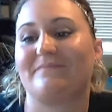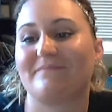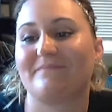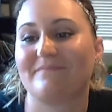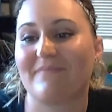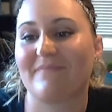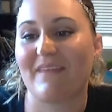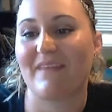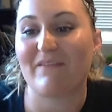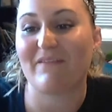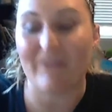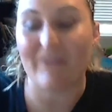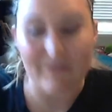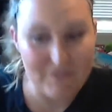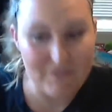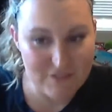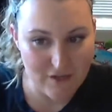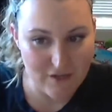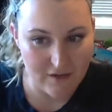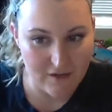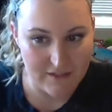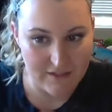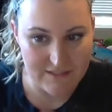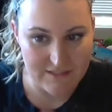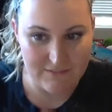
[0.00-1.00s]
I was
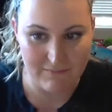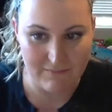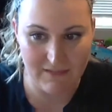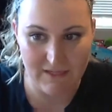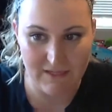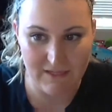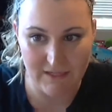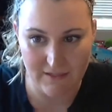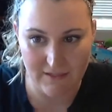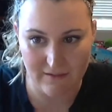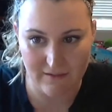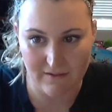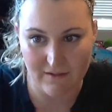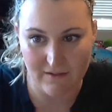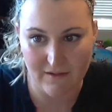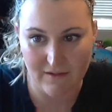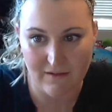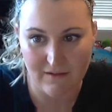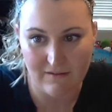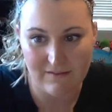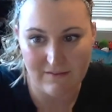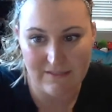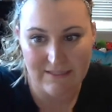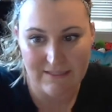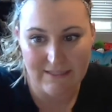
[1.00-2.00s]
talking to me a year
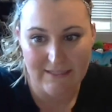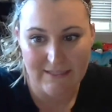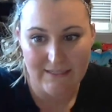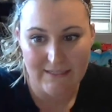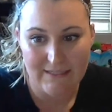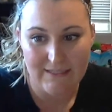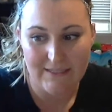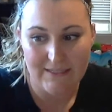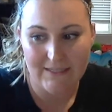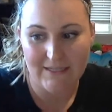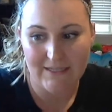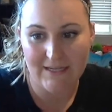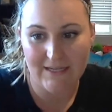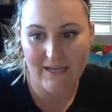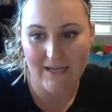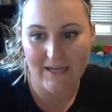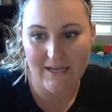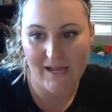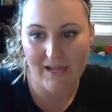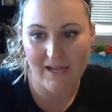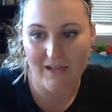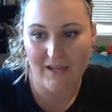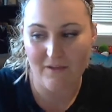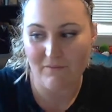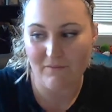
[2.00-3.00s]
ago,
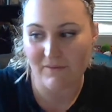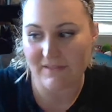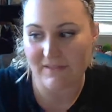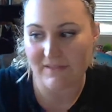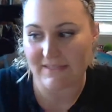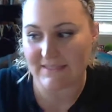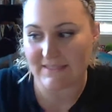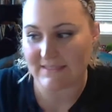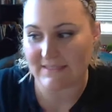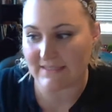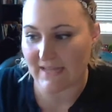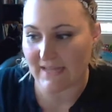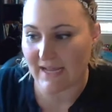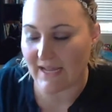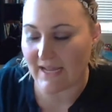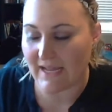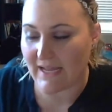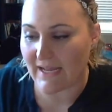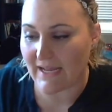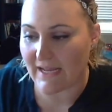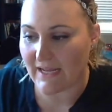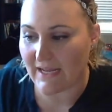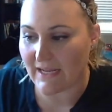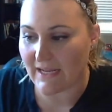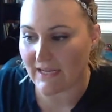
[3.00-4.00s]
I would
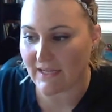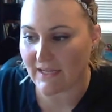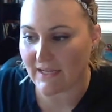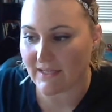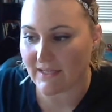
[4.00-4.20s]
say,